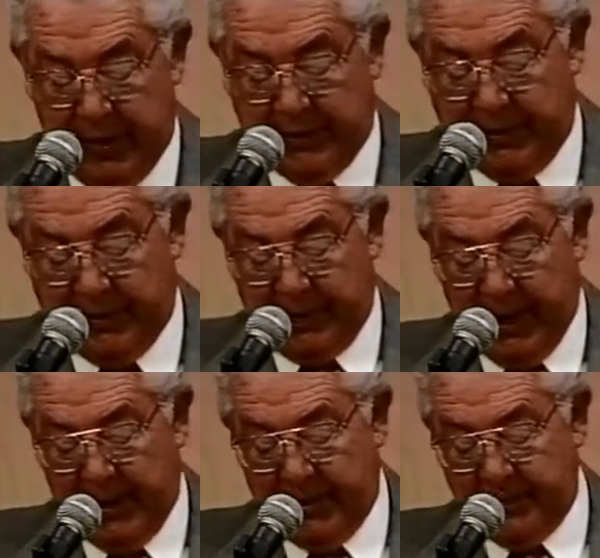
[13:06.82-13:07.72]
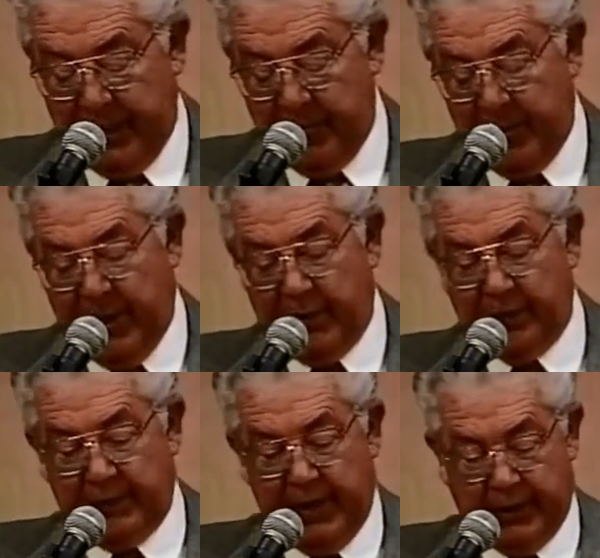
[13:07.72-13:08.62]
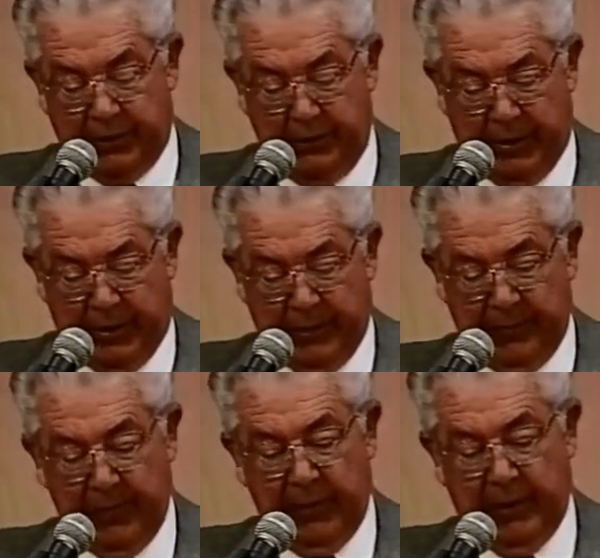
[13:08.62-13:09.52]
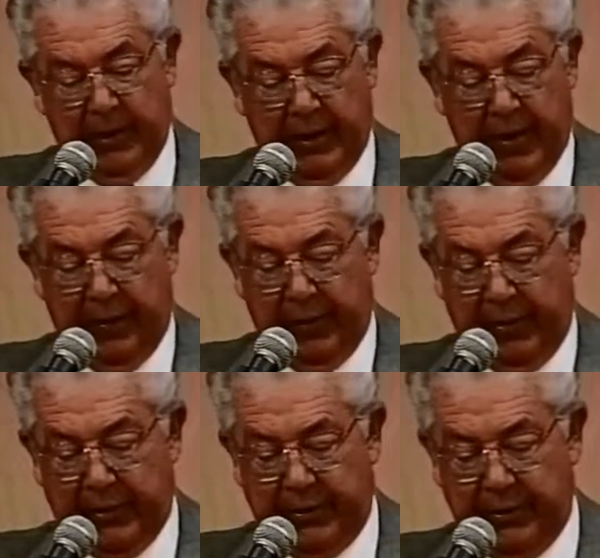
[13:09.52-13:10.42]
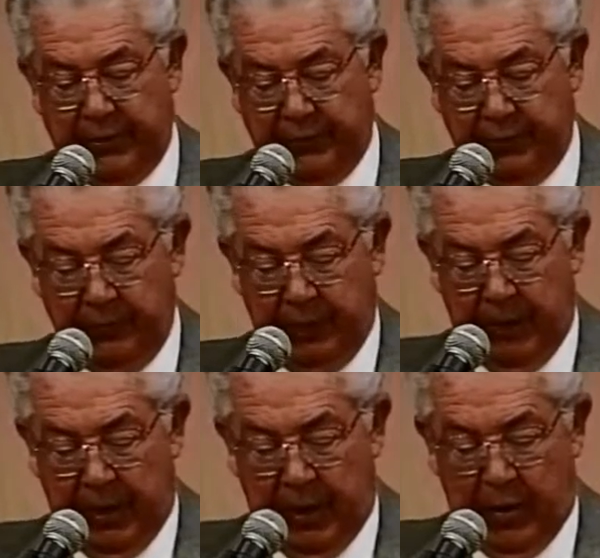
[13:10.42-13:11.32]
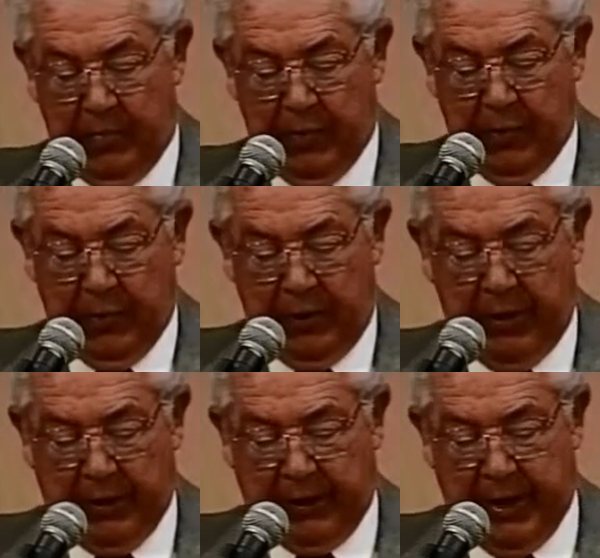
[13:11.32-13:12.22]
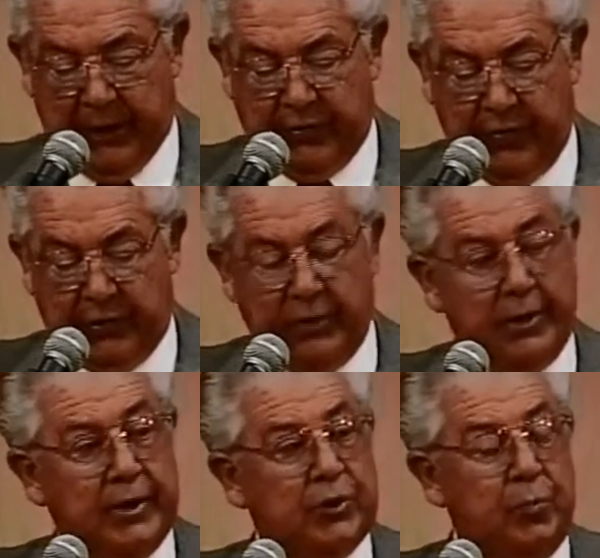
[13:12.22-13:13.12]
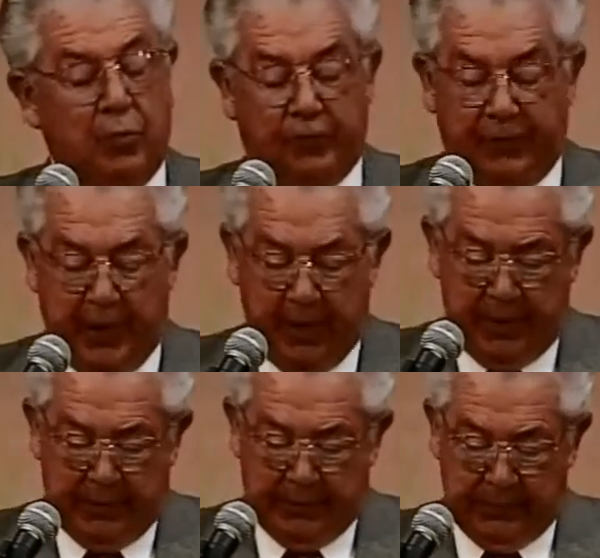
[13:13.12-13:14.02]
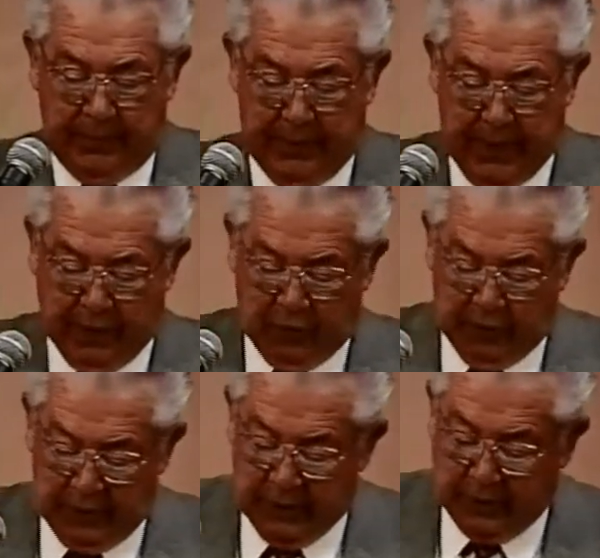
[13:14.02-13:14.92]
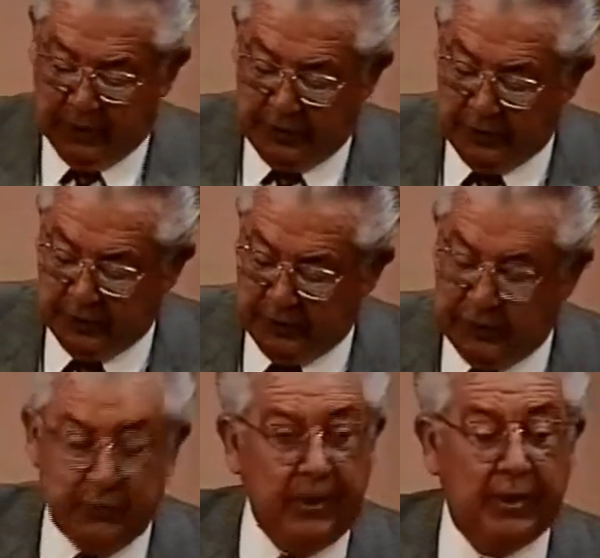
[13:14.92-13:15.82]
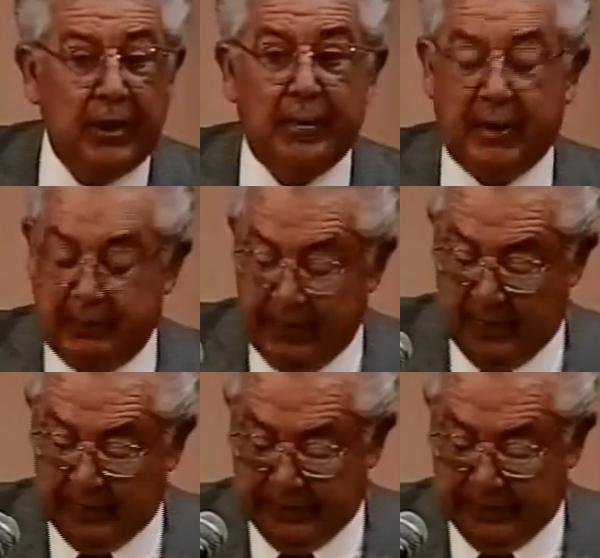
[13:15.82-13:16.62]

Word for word: exactly the same amount of tax money that it now raises, but with another tax structure that is more fair, equitable, and conducive to economic development?